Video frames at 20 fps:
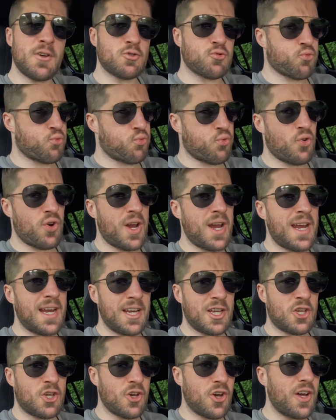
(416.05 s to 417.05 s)

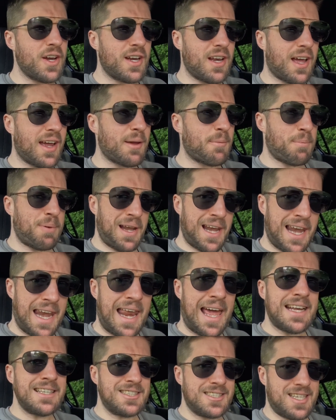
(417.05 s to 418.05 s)
really good, like
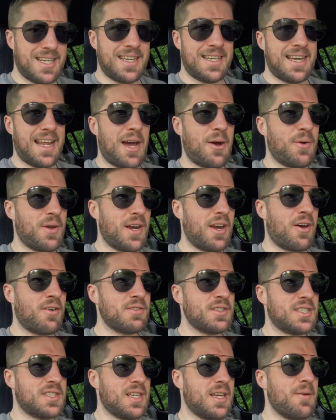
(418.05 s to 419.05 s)
planted now. And
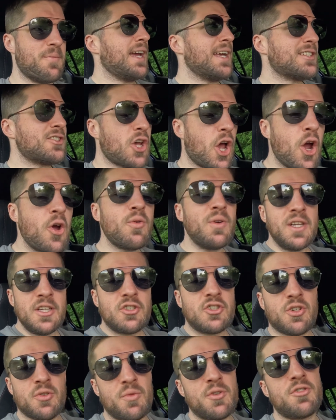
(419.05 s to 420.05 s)
obviously it's only
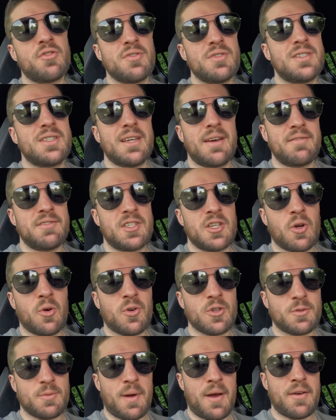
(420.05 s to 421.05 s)
270
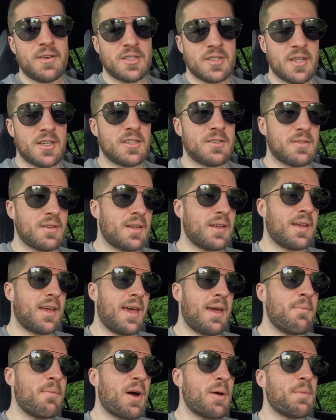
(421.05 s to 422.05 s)
horsepower. So
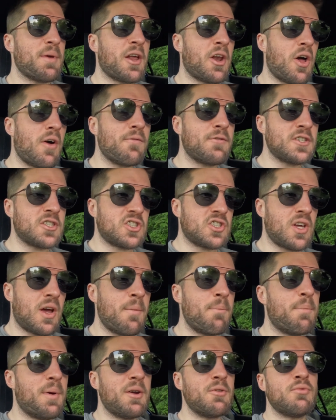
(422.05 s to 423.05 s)
it might be a lot for
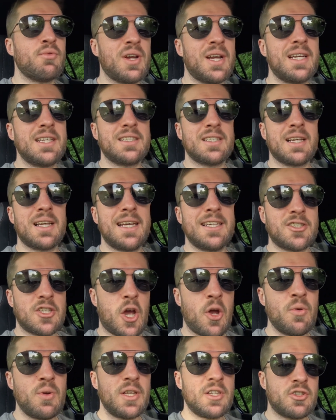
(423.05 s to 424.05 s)
some, but realistically it's
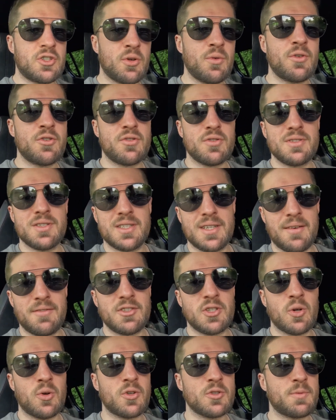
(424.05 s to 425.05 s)
only
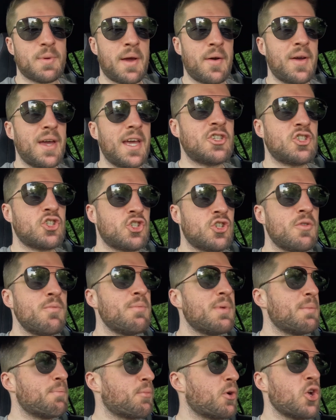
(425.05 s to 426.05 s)
270 horsepower.
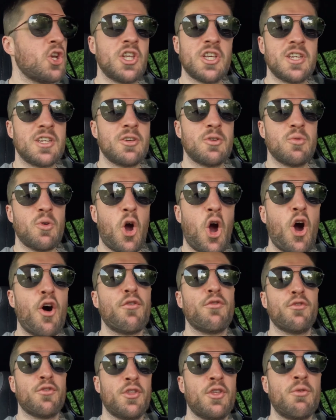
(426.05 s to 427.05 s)
shouldn't be pulling you
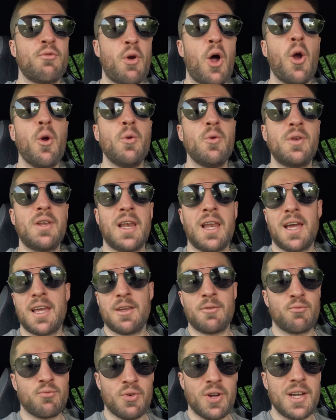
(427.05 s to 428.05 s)
off the road. Like
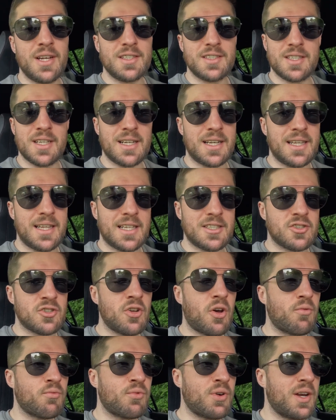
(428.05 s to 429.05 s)
realistically, that's
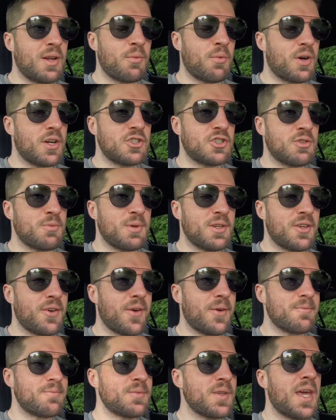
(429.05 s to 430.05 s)
not really what it should be
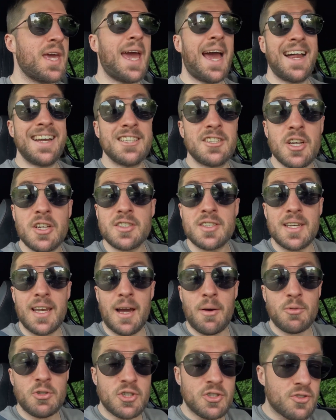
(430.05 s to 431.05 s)
doing. And it doesn't
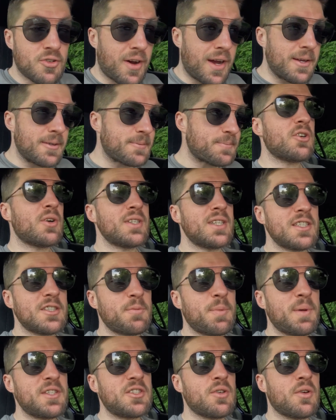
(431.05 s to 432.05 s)
now, which is great. So I did
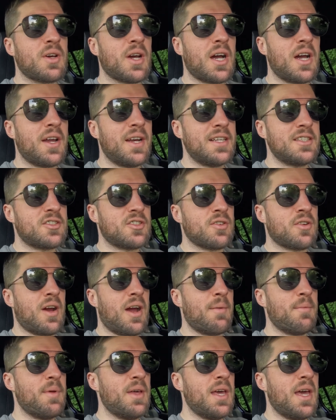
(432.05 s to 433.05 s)
speak to a guy on
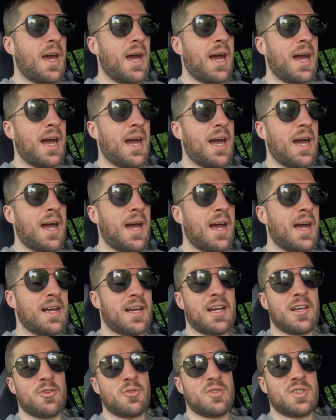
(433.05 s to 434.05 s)
Instagram, a
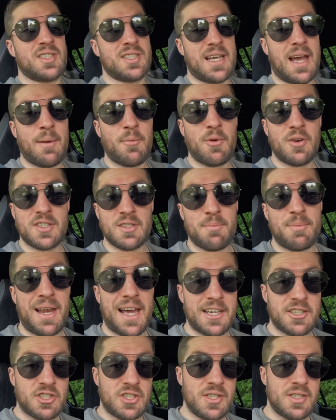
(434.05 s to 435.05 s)
guy called Sam who has a
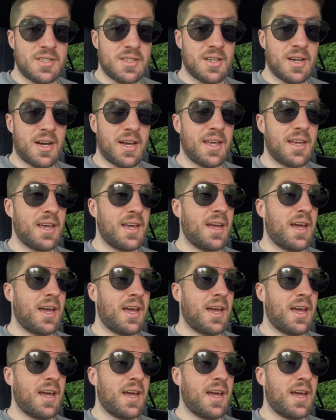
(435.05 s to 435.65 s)
black GTI.